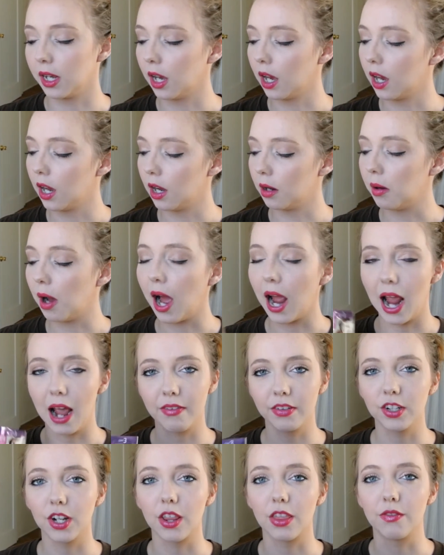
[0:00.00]
Uh, I
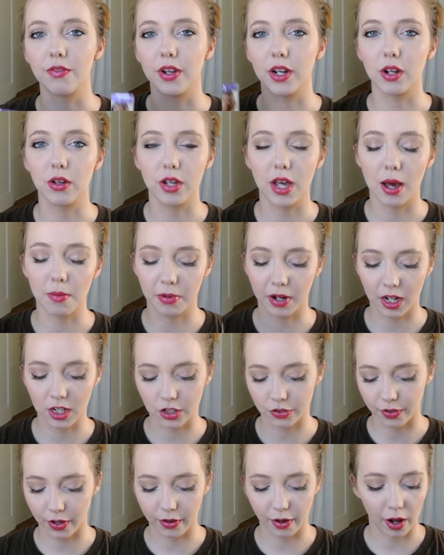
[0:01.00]
haven't done the video yet, but I
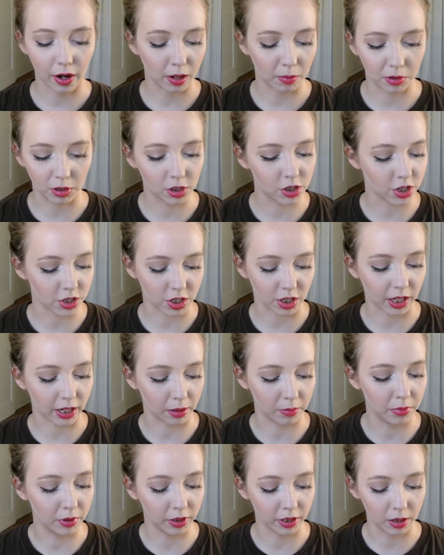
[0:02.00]
just found out I'm allergic to like a
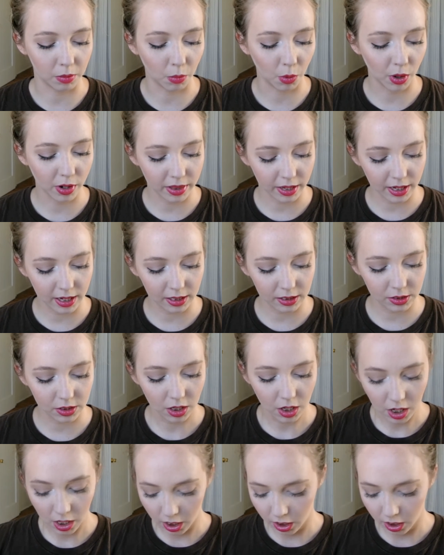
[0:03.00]
million more things.